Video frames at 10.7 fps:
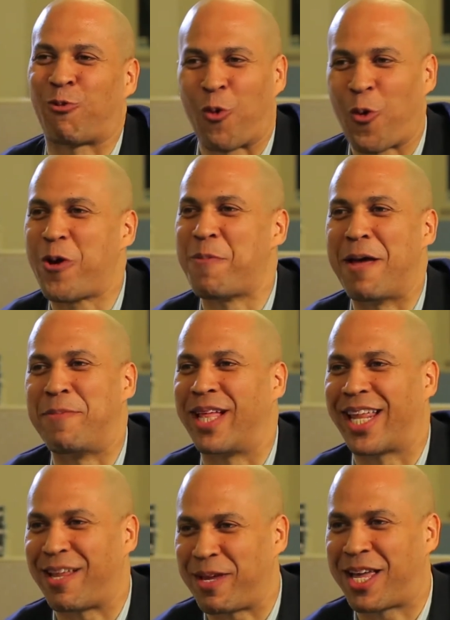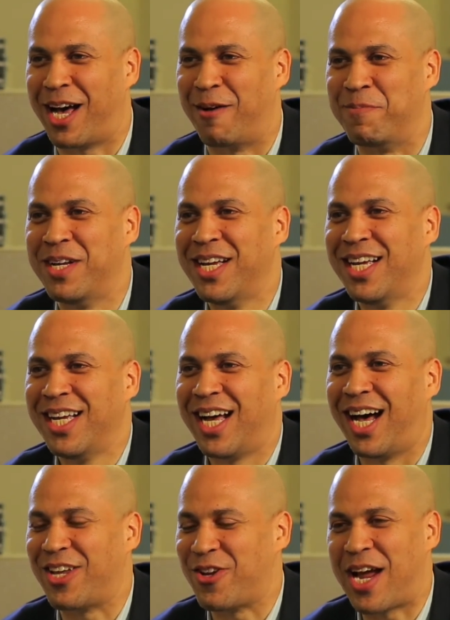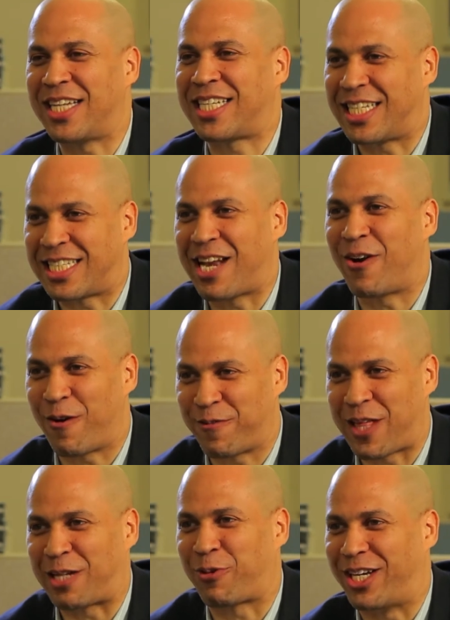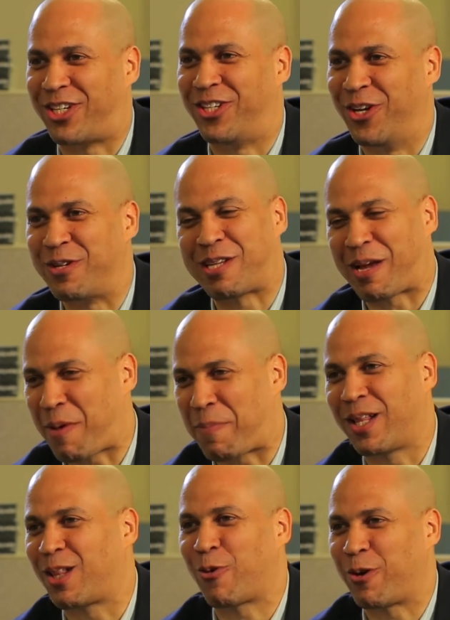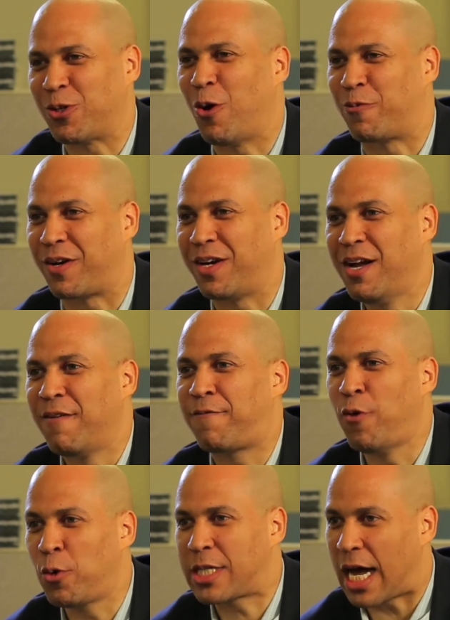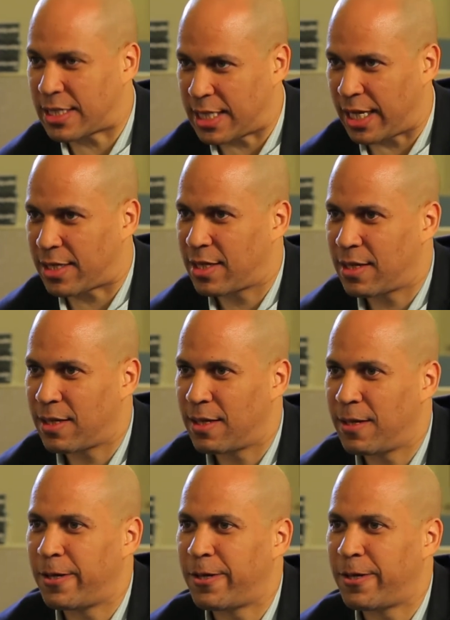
ruined my ability to become a United States senator. If that's what I should do, it's like my political career is over. Fook dot sit. Yeah,